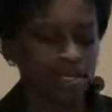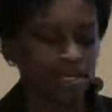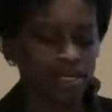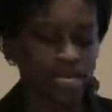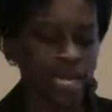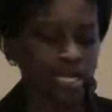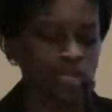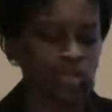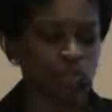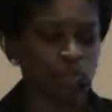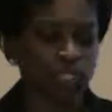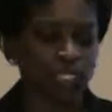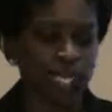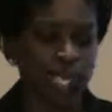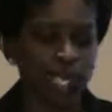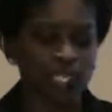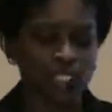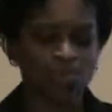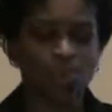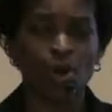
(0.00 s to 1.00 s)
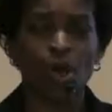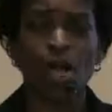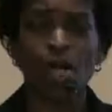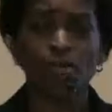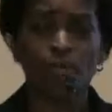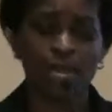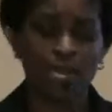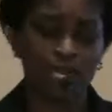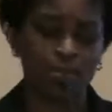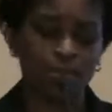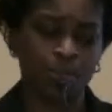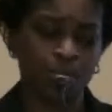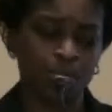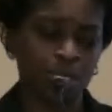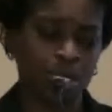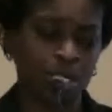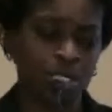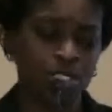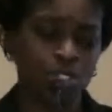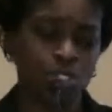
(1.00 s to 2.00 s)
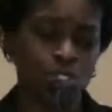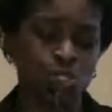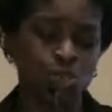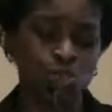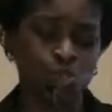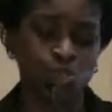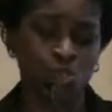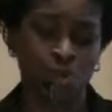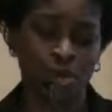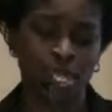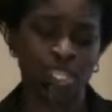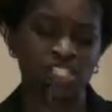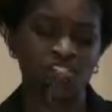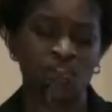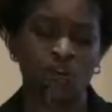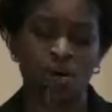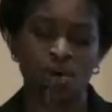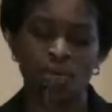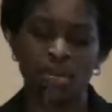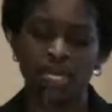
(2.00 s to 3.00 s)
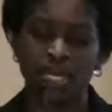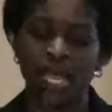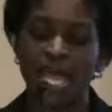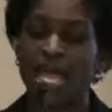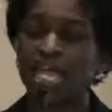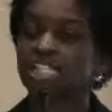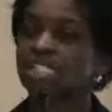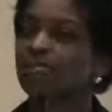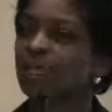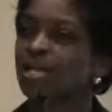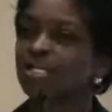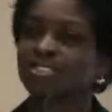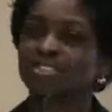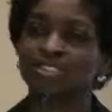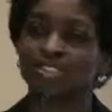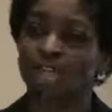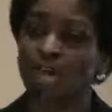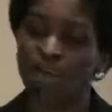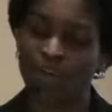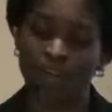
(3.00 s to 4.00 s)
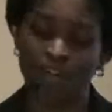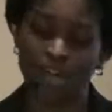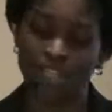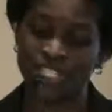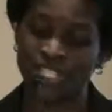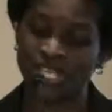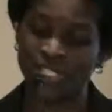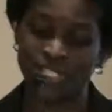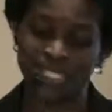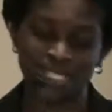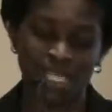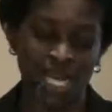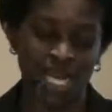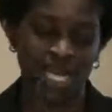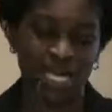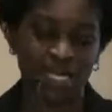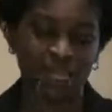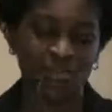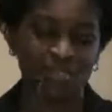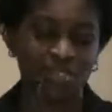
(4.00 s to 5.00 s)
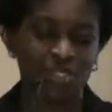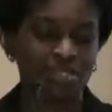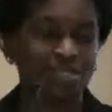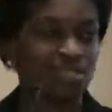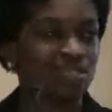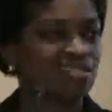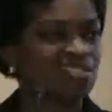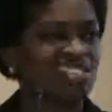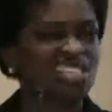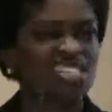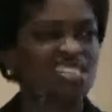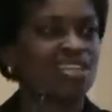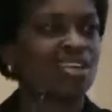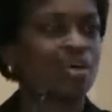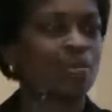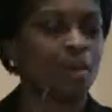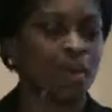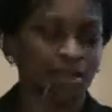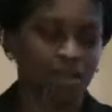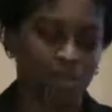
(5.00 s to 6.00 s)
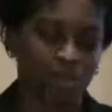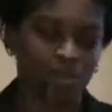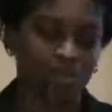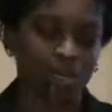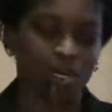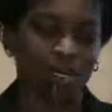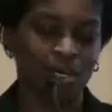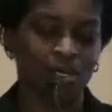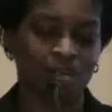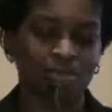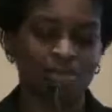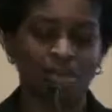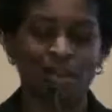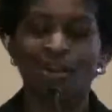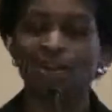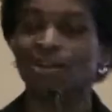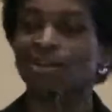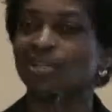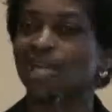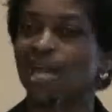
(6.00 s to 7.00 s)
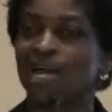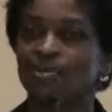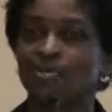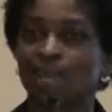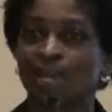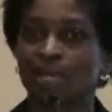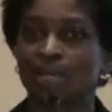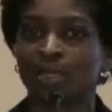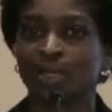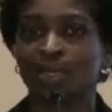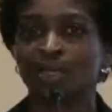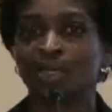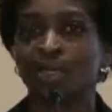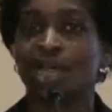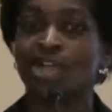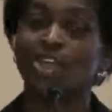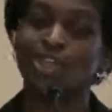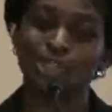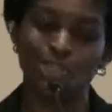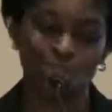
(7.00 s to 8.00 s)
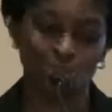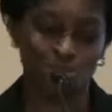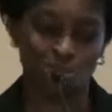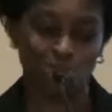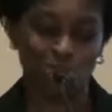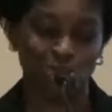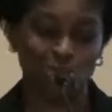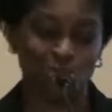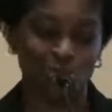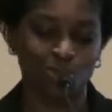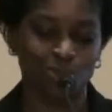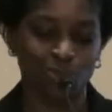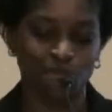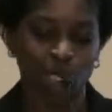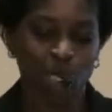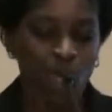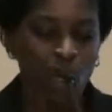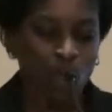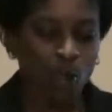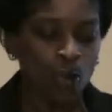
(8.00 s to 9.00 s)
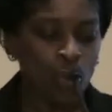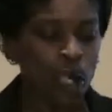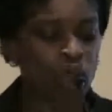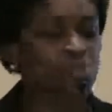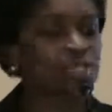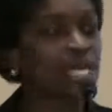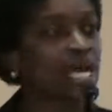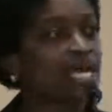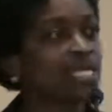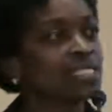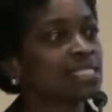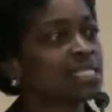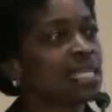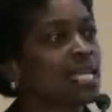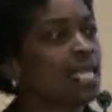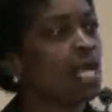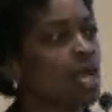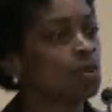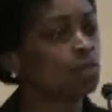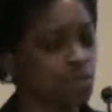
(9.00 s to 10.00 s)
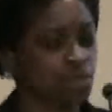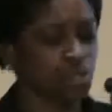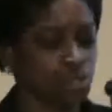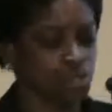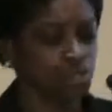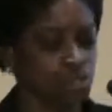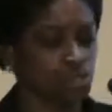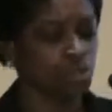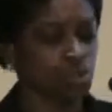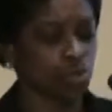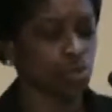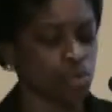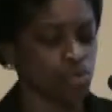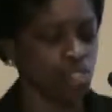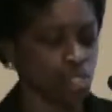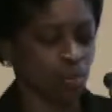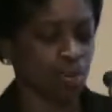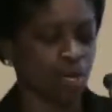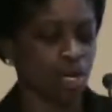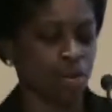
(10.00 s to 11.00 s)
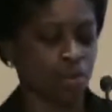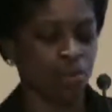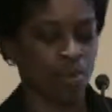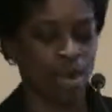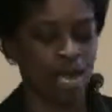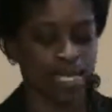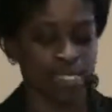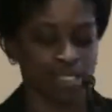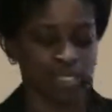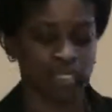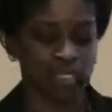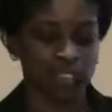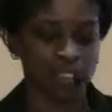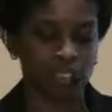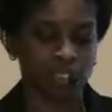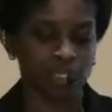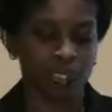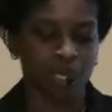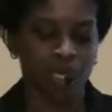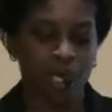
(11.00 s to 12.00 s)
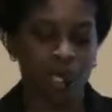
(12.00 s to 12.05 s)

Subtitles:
Not only has broadband begun to transform many aspects of our daily lives, just think about email, online banking, YouTube, websites that help consumers compare prices,